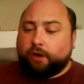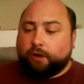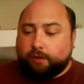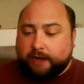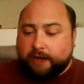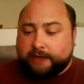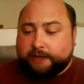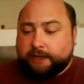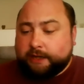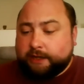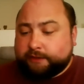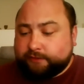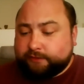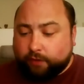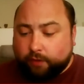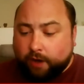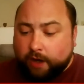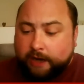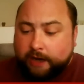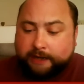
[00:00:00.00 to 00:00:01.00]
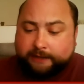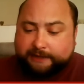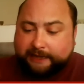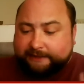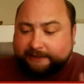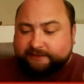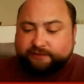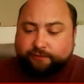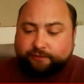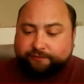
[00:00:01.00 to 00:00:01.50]
All right. So
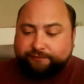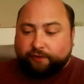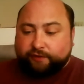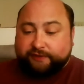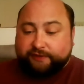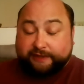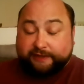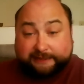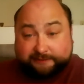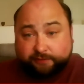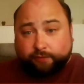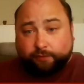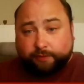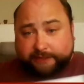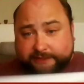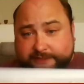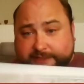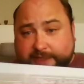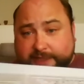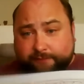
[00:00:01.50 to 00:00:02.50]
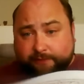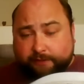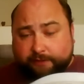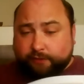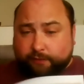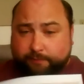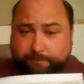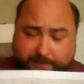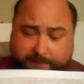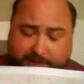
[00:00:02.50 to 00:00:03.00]
that's the first. That's already
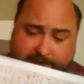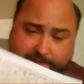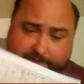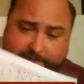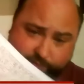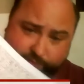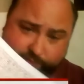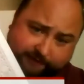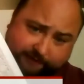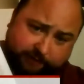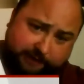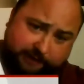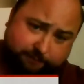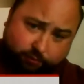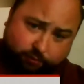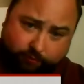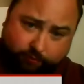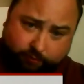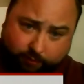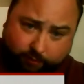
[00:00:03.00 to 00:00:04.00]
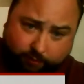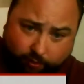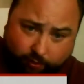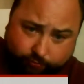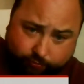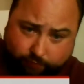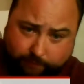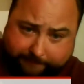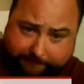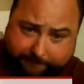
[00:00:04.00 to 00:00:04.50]
the preview available
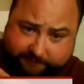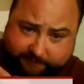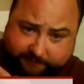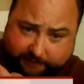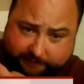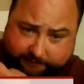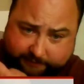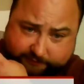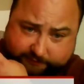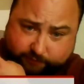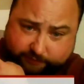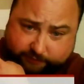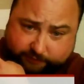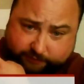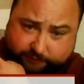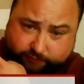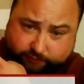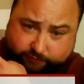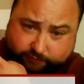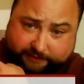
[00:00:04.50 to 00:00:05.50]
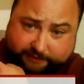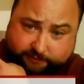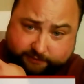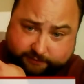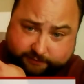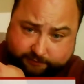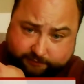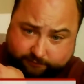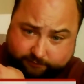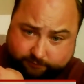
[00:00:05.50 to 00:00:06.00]
on the website. That's what you get
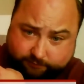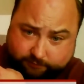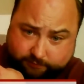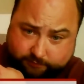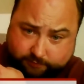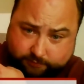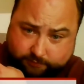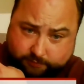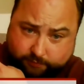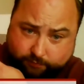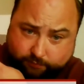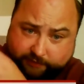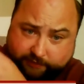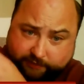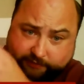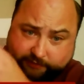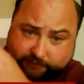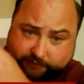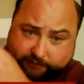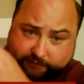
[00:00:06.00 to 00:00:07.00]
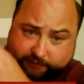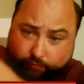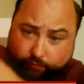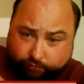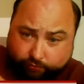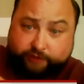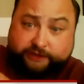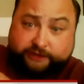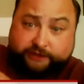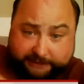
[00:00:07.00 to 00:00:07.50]
with all
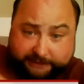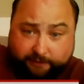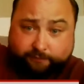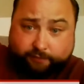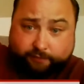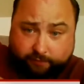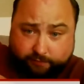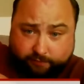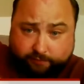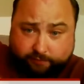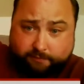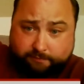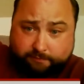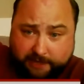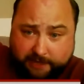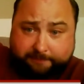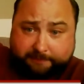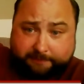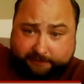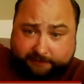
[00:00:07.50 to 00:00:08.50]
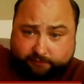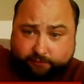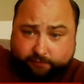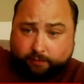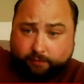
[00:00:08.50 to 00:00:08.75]
the key of the map and